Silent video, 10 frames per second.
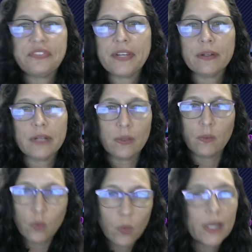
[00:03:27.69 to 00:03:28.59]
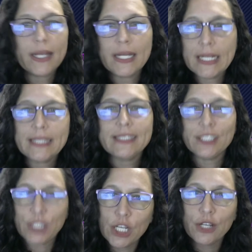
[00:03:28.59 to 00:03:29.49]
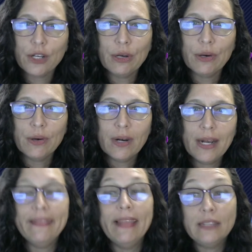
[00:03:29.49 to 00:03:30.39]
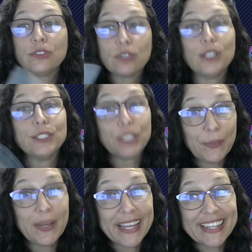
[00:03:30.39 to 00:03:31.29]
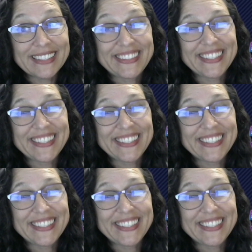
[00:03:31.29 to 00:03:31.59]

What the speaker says: figure out what I need to do and then start doing it.